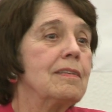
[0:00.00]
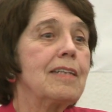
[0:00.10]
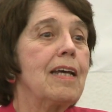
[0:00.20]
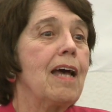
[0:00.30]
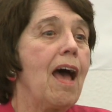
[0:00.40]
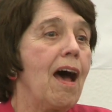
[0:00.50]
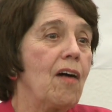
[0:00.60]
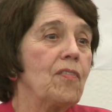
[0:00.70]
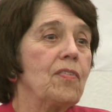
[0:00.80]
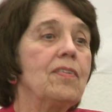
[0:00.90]
to
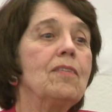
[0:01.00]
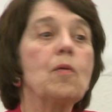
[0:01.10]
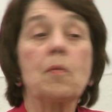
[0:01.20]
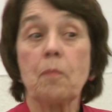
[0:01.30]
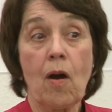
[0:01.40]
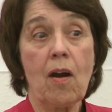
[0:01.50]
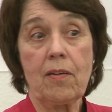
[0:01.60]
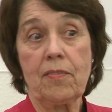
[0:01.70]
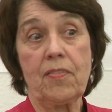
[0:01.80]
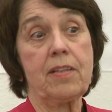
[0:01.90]
have what
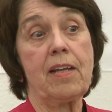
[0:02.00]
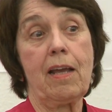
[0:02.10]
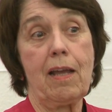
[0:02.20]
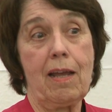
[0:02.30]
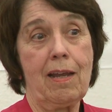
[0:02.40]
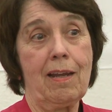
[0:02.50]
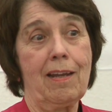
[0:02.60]
part of the day